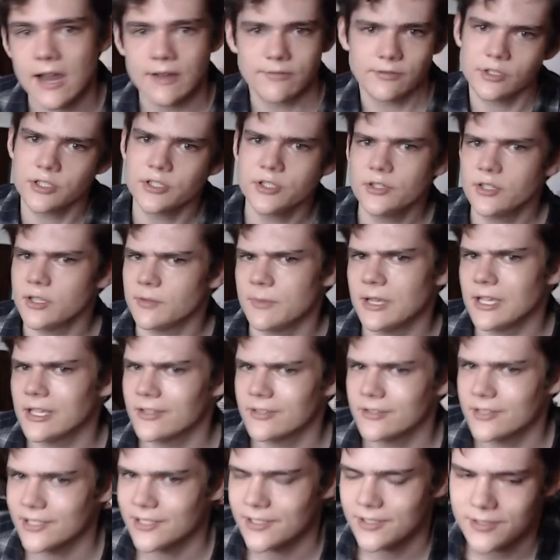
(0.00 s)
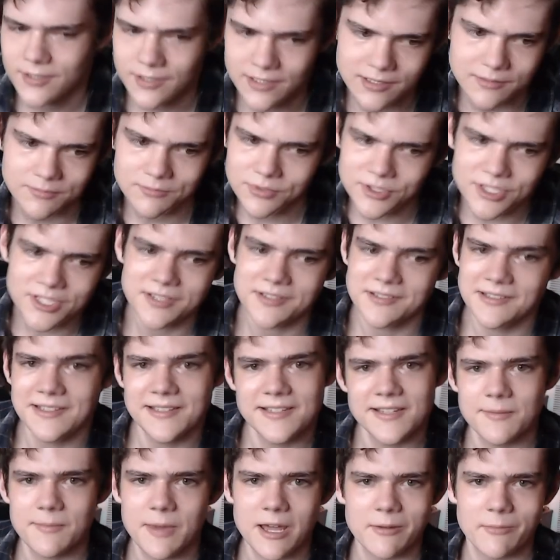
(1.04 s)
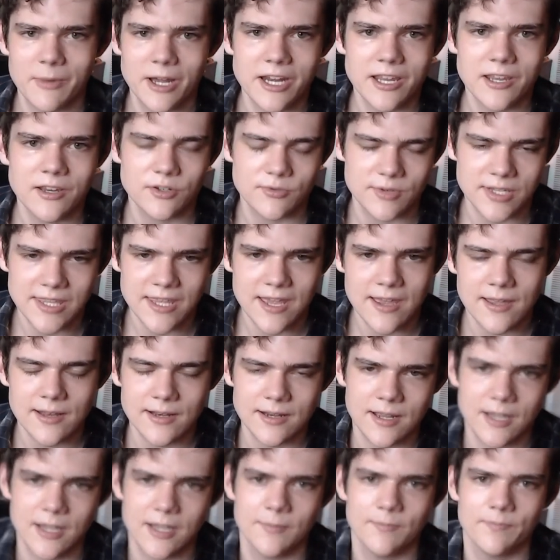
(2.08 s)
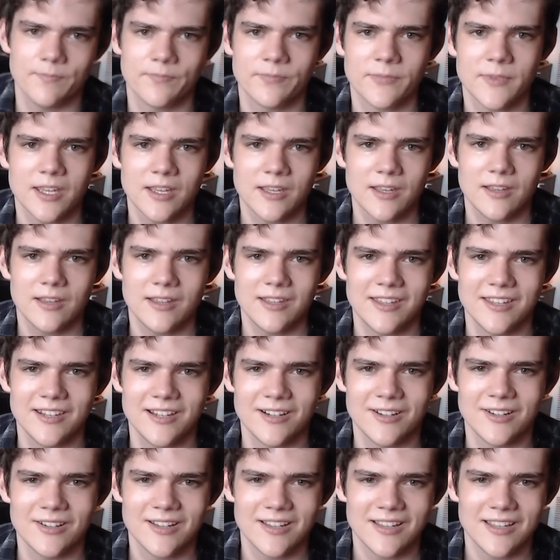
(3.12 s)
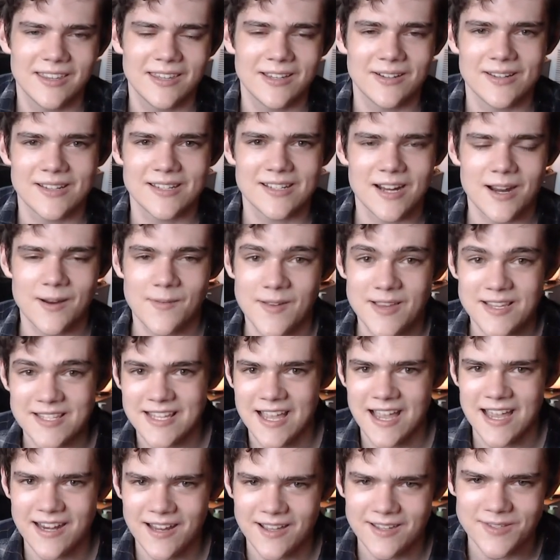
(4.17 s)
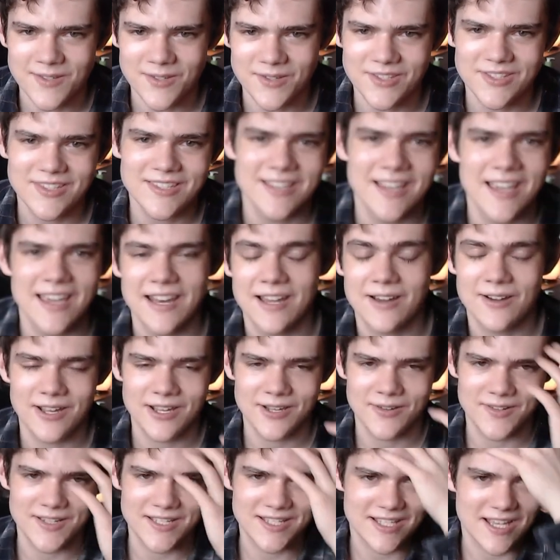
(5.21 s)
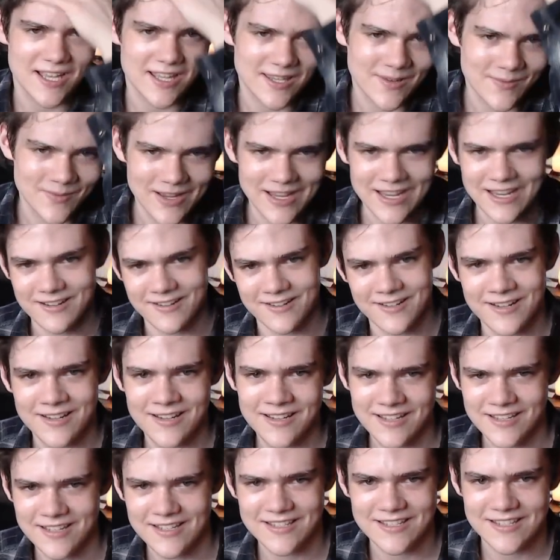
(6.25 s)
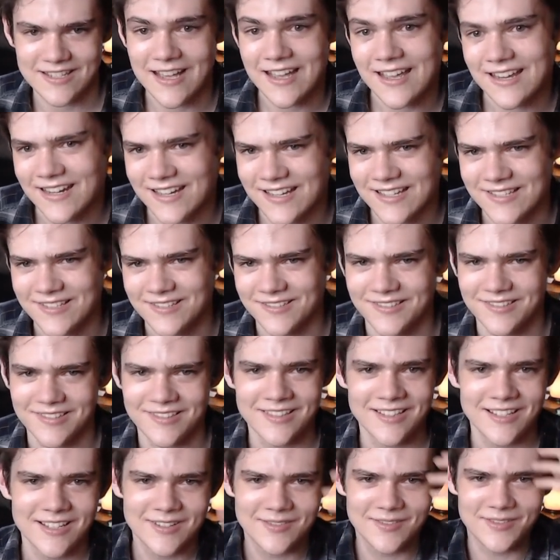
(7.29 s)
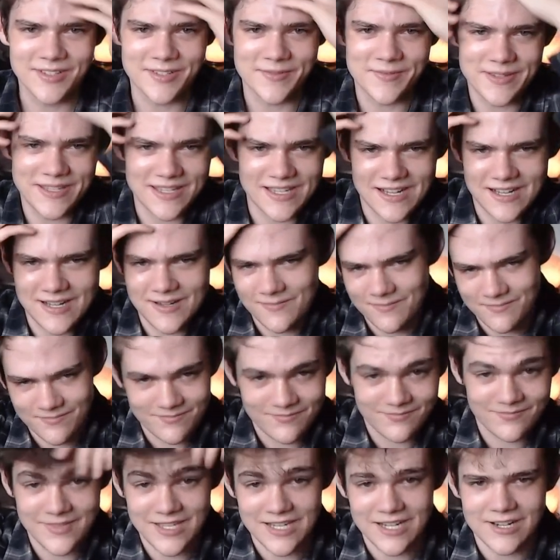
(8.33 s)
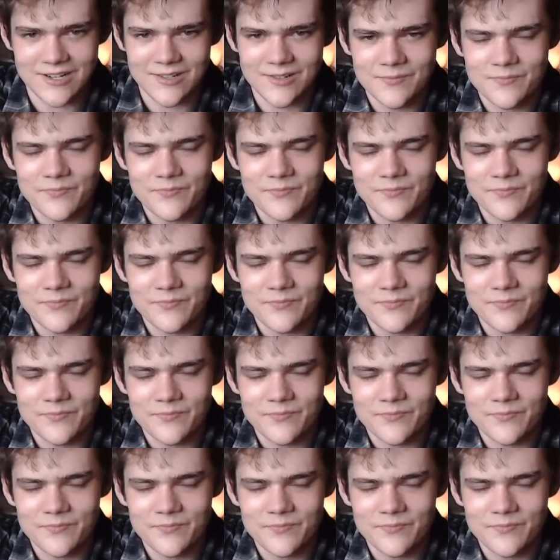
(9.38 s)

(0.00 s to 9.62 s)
learned you can make like a pretty decent amount of money doing that. You know, they always talk about side hustles. I always thought that my side hustle would be, you know,